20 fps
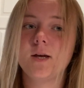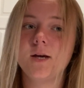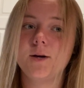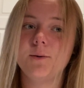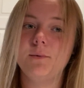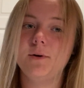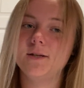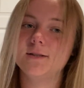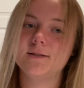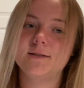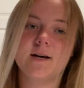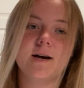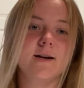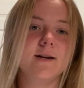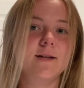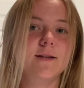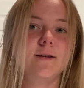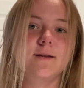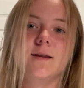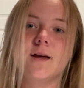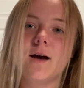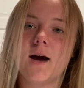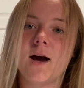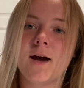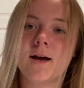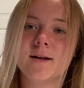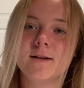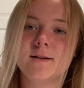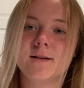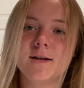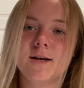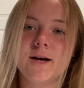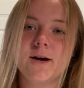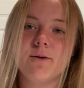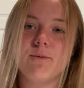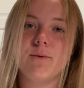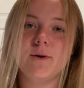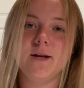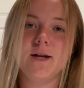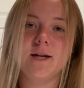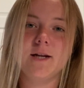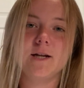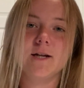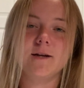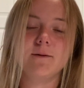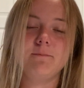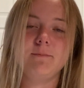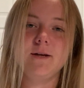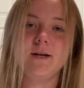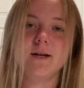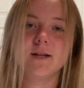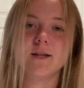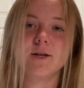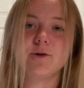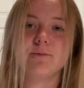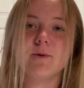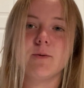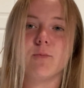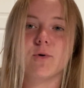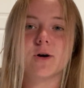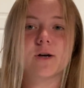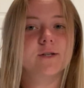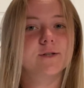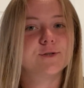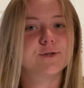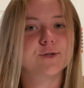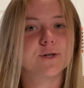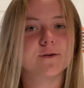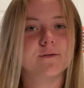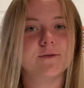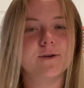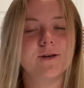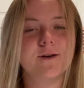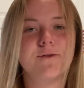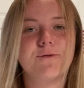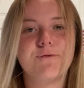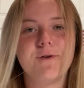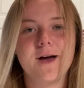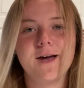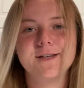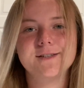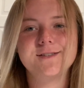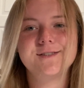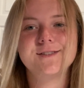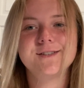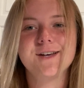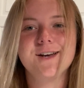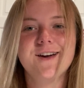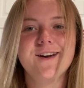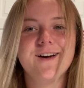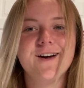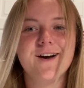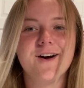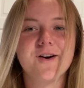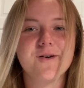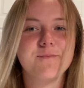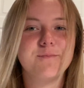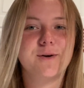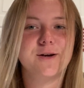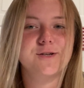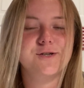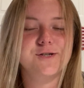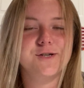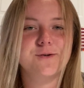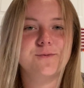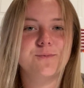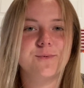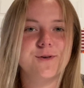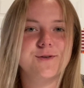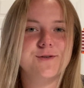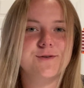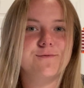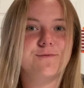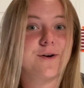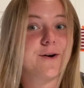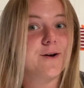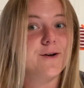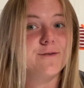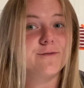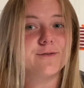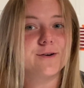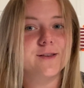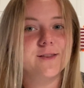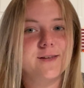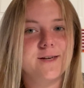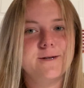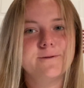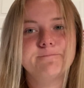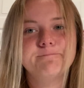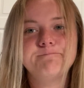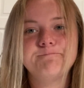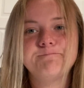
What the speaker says: we decided that we needed to be a little bit more conservative as our budget wasn't very friendly.